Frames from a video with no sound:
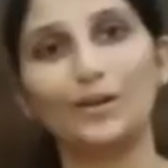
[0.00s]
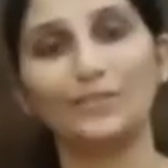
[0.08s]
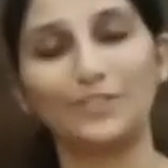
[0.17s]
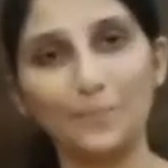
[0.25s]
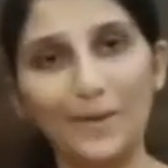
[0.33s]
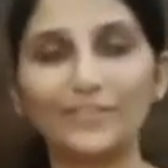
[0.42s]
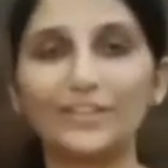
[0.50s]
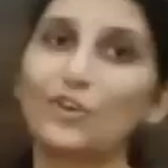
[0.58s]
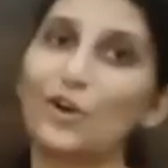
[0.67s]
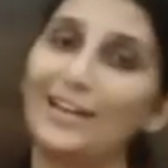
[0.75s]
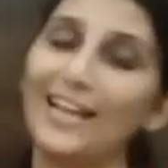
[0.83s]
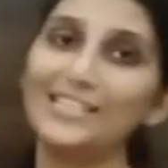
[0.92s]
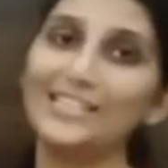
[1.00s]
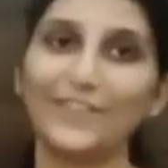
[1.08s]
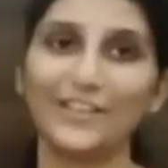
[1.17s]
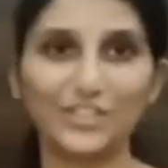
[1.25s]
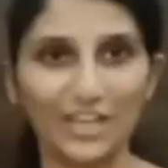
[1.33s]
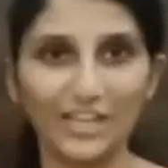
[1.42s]
the method called as
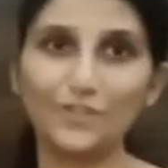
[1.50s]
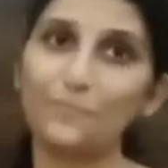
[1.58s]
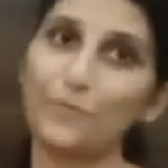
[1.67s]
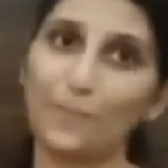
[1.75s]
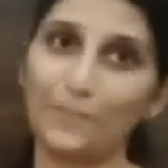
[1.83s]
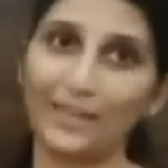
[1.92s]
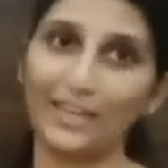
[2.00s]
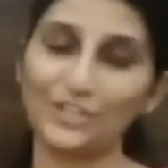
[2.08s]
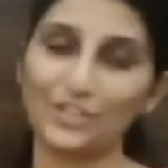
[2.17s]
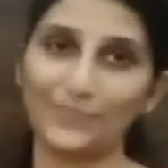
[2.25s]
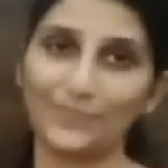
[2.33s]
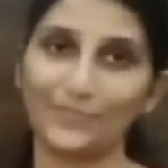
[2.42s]
vegetative propagation.